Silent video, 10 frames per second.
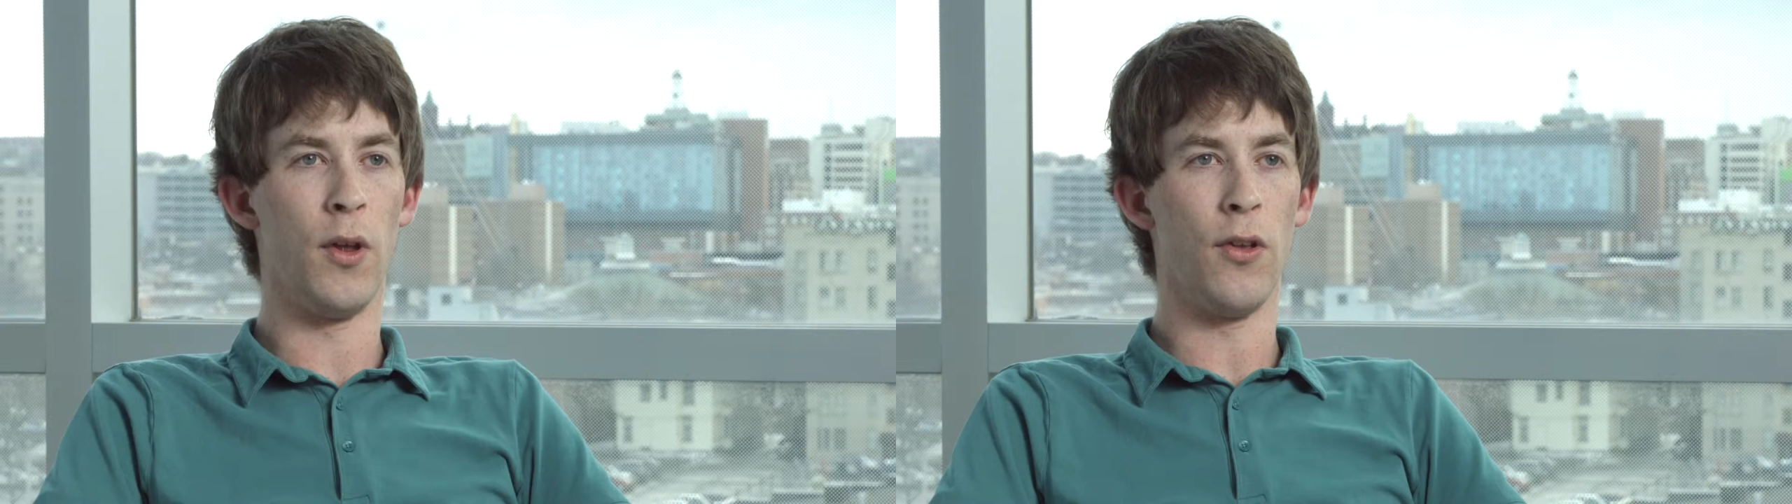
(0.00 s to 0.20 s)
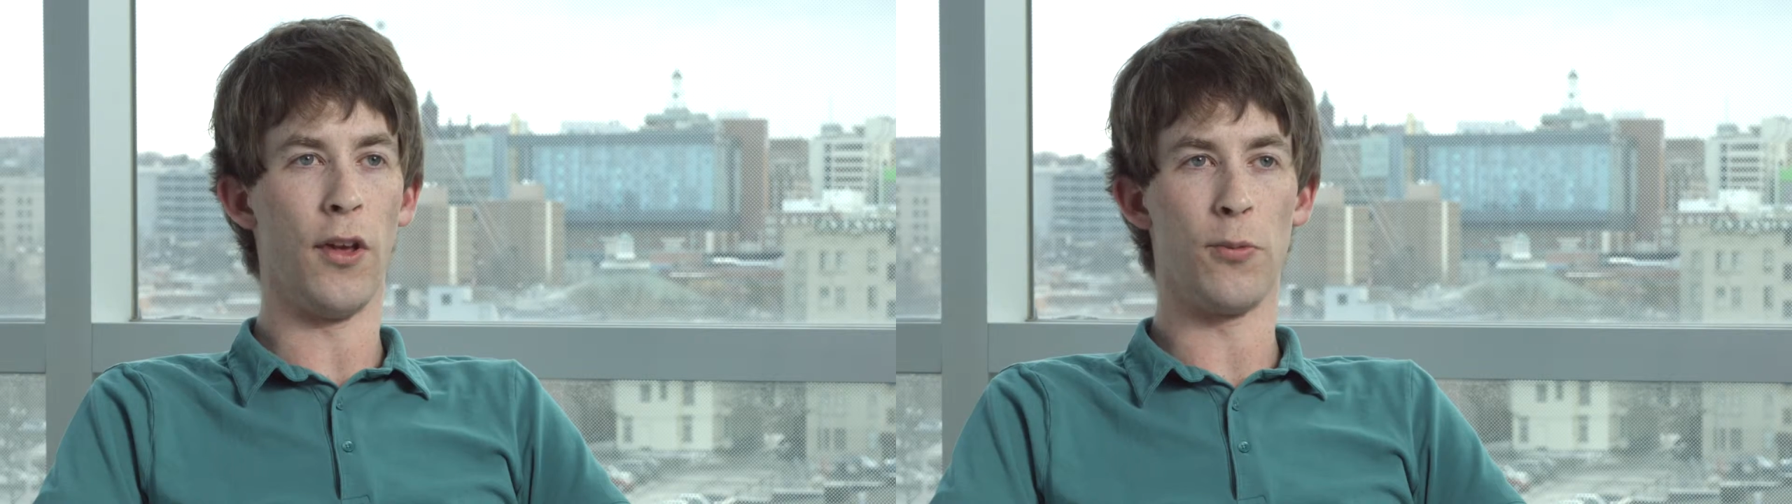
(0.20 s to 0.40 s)

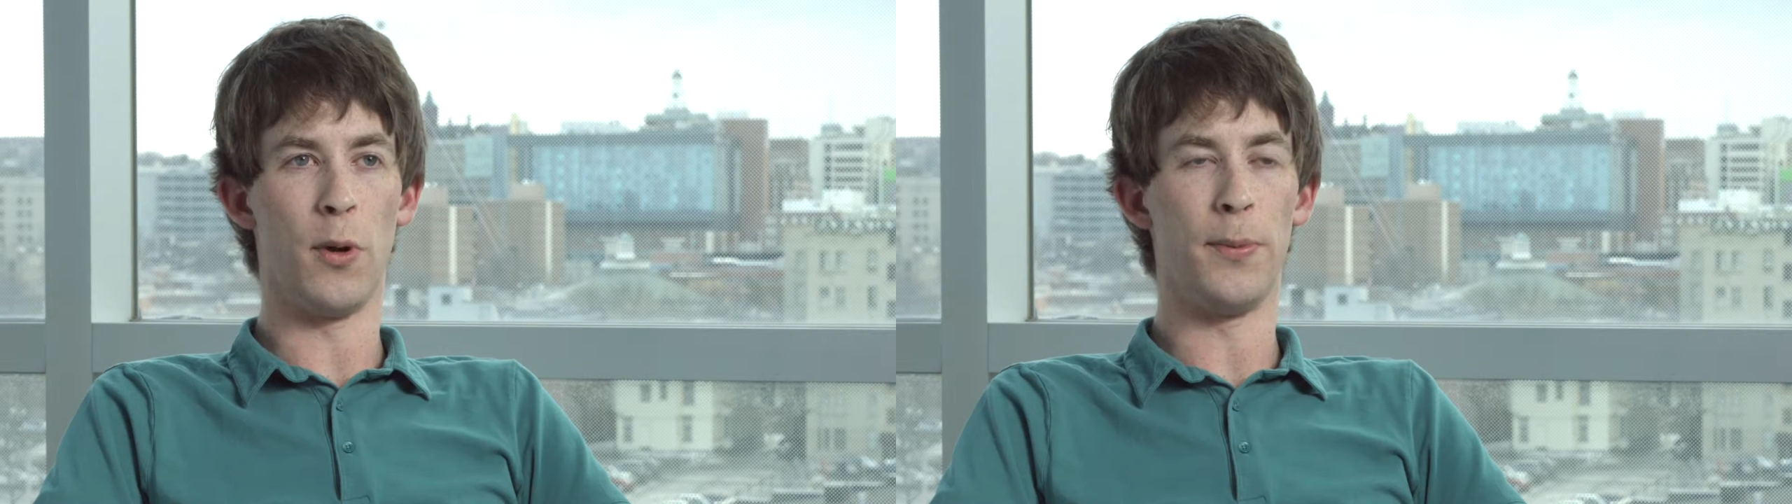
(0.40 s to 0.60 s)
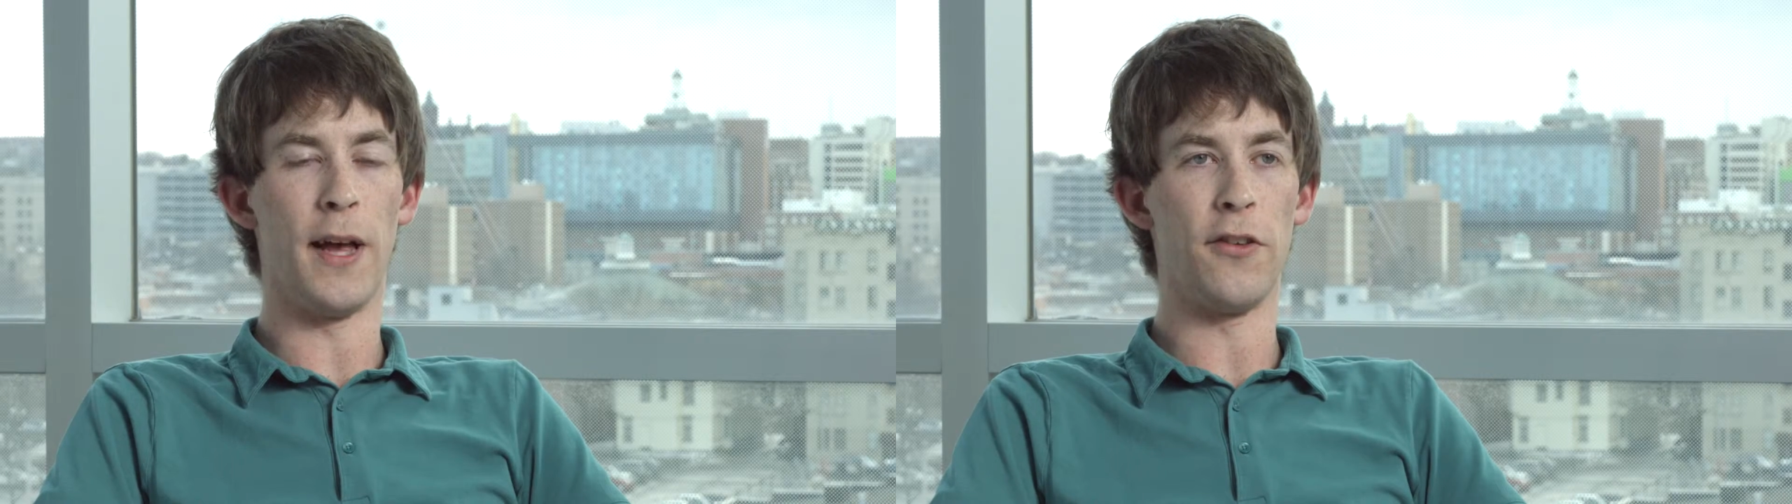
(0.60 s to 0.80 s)
like
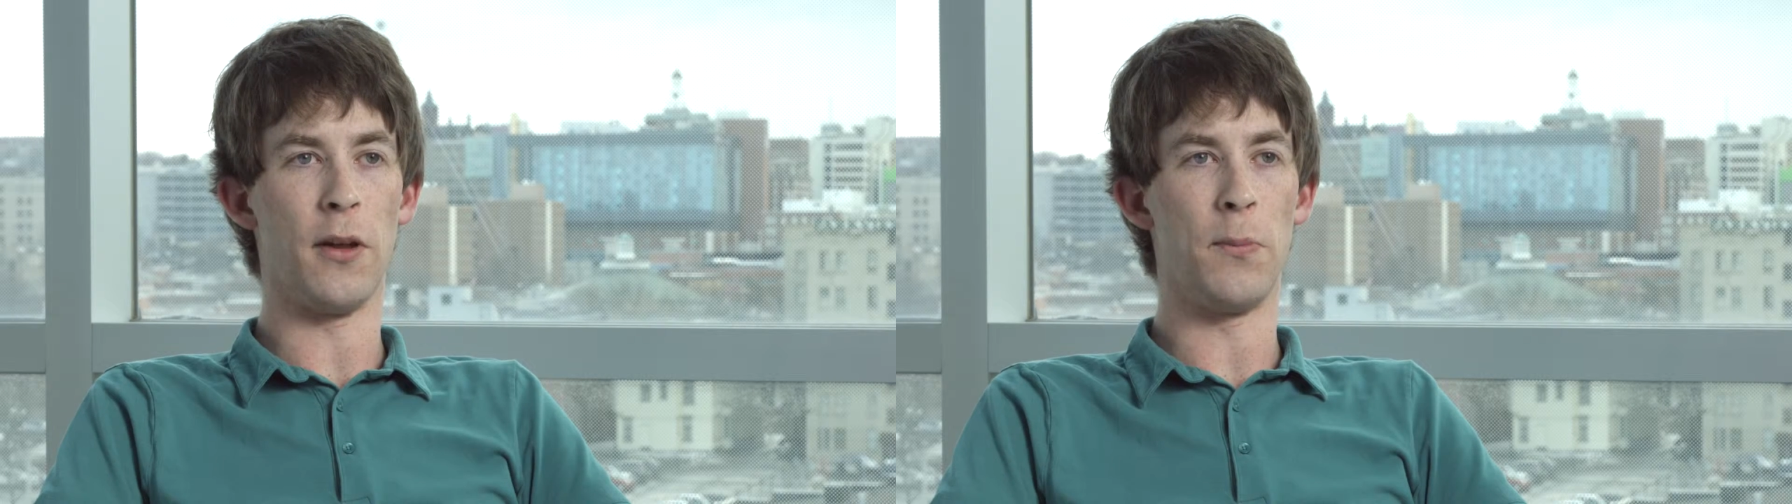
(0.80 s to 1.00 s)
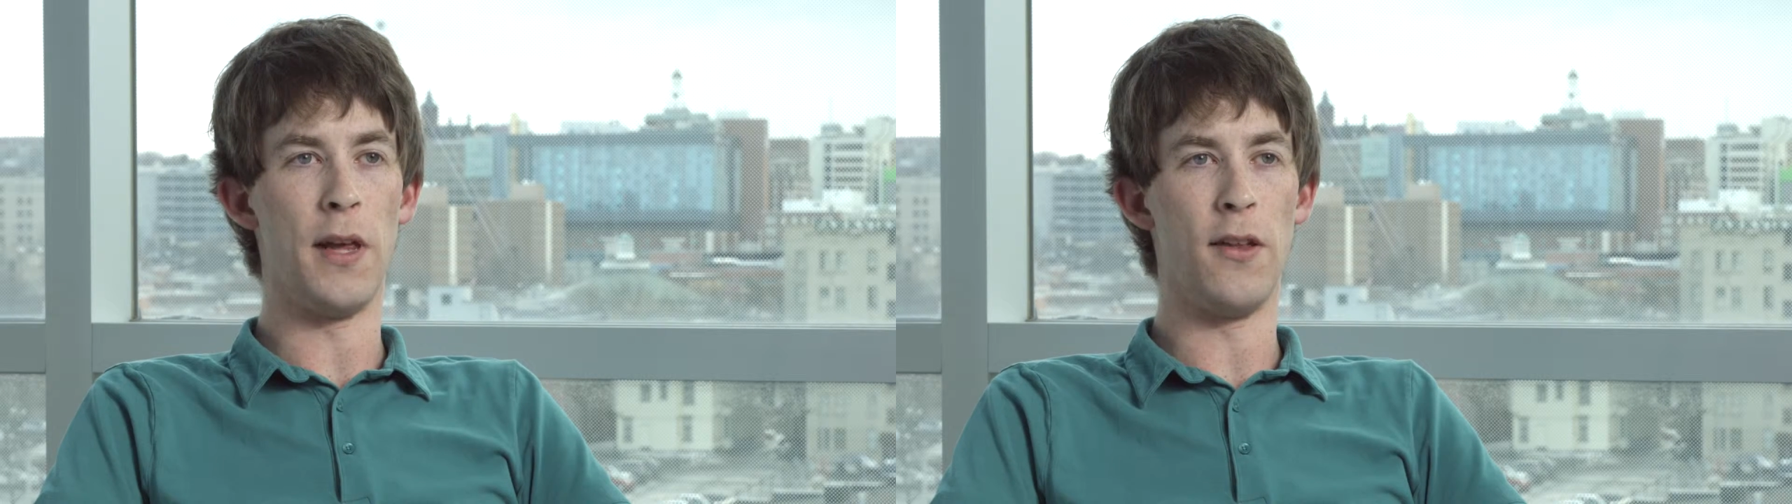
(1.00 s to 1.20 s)
small
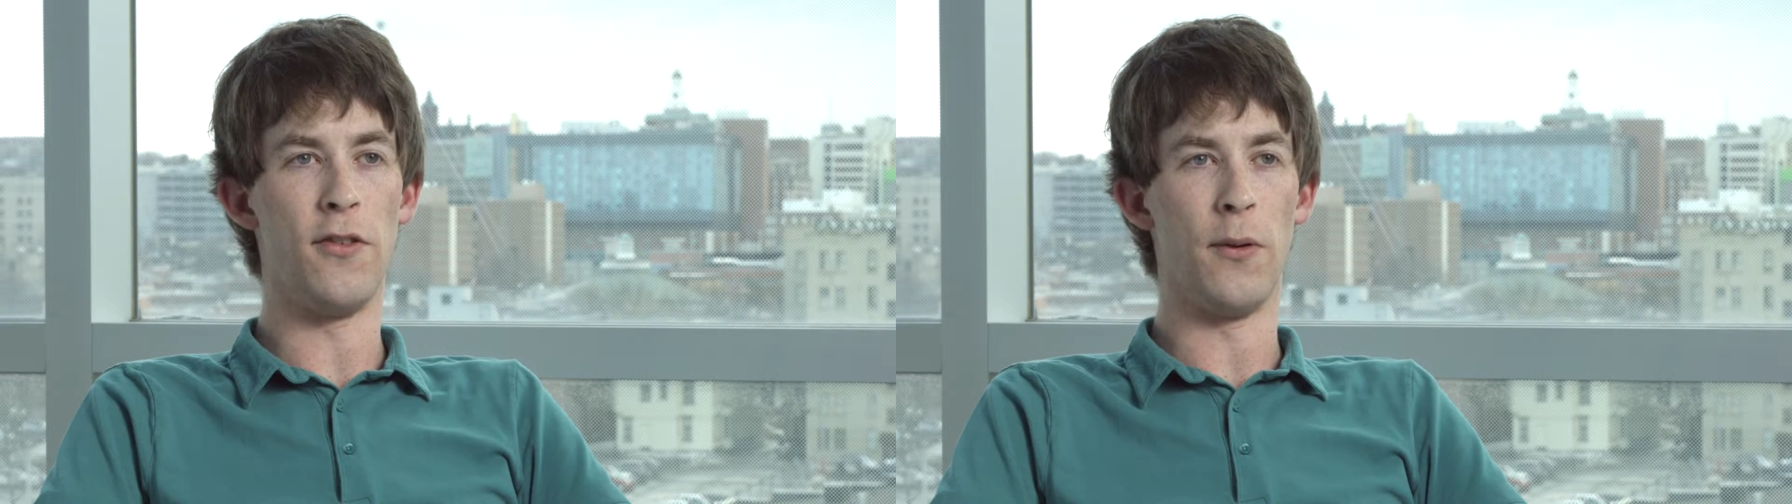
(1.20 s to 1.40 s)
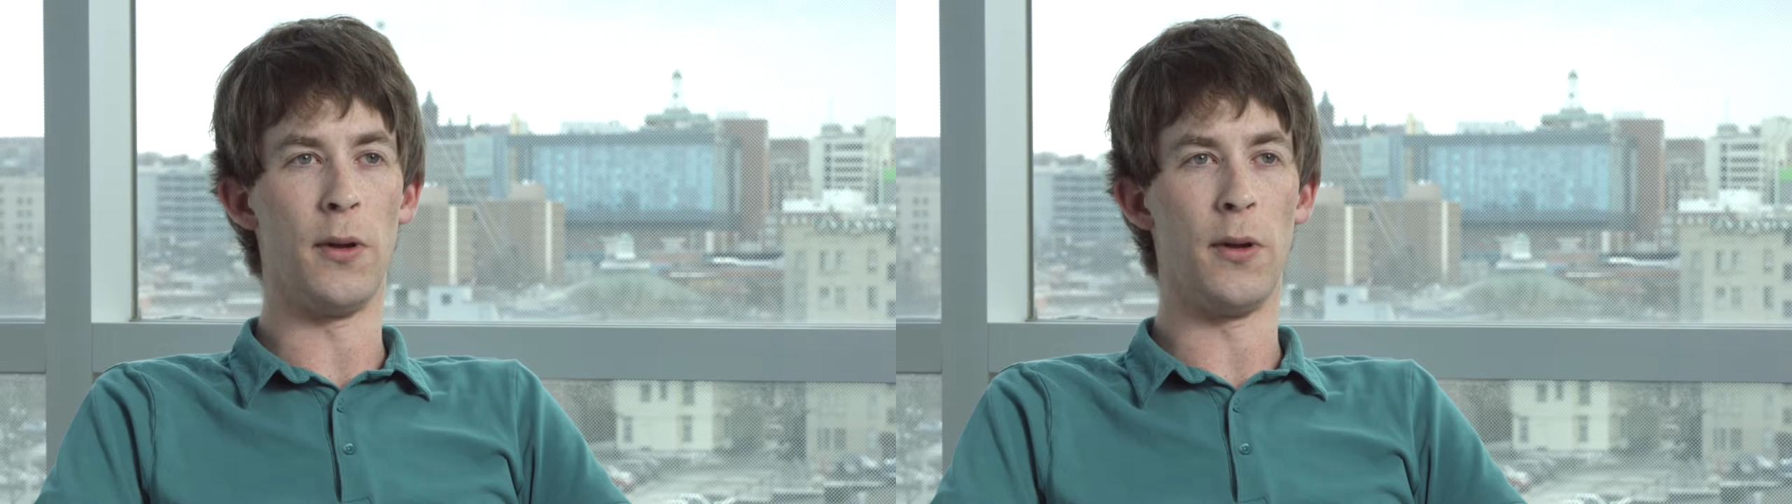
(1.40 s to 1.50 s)
plastic beads that we